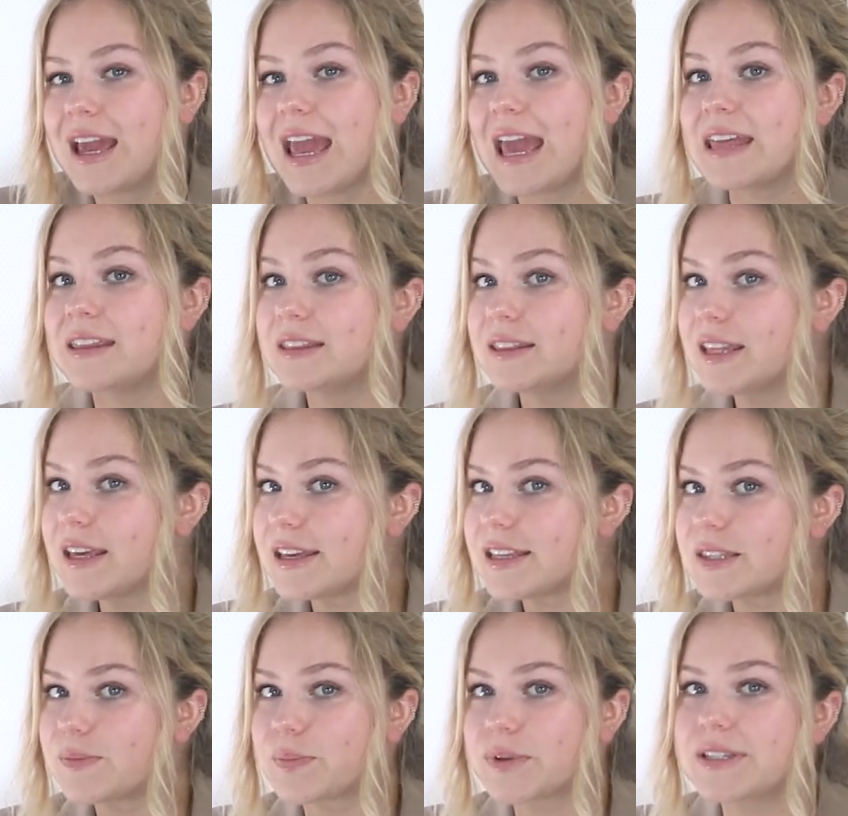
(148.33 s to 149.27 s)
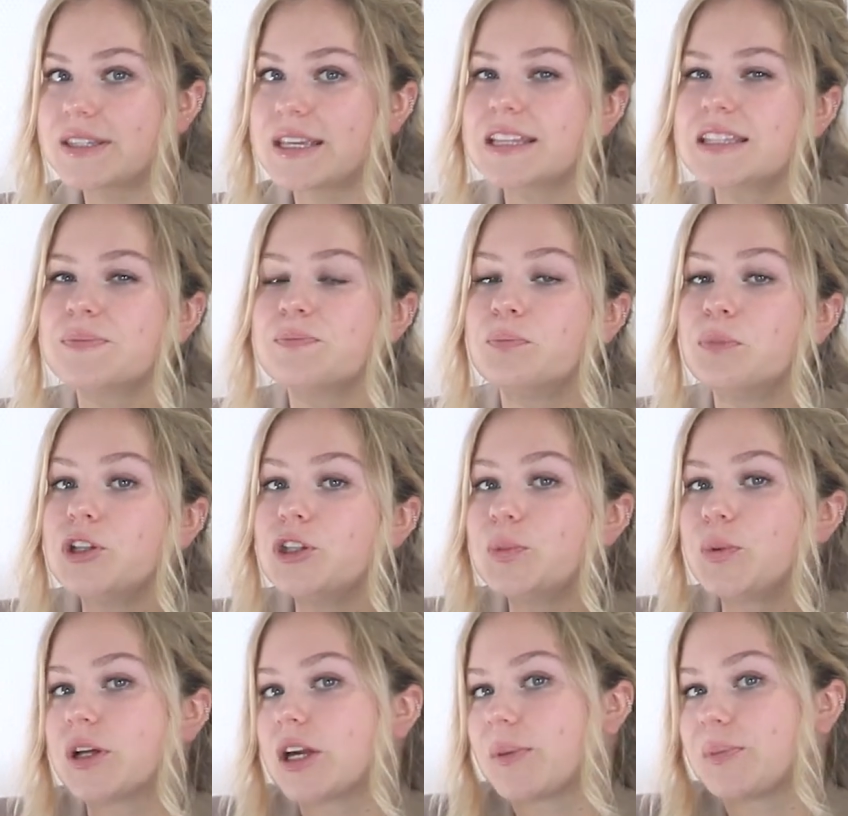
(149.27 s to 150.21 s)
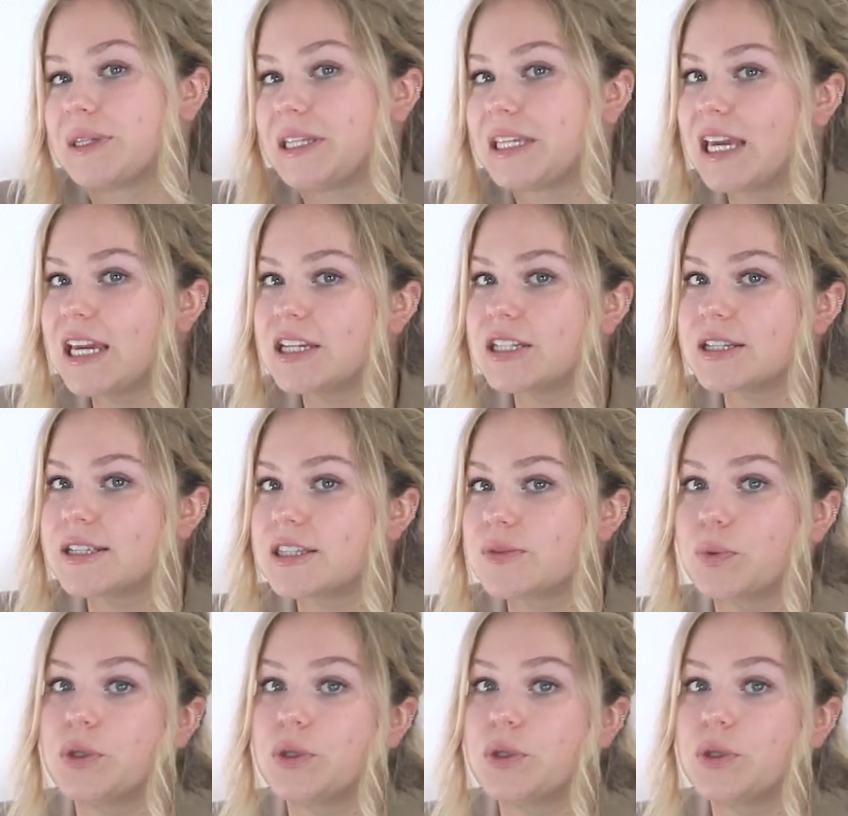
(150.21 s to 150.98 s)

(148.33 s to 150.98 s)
and this presents multiple complications